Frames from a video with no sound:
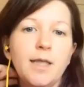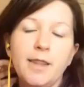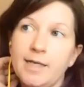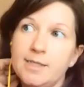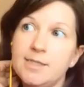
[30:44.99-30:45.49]

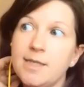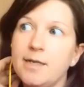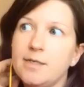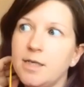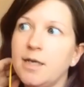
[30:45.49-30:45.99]
that set
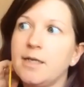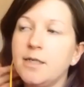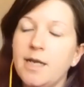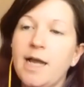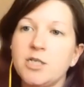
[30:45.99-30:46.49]

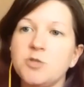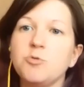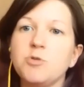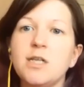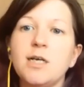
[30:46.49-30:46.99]
aside
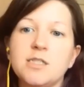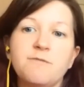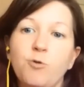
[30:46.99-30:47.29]
actual slots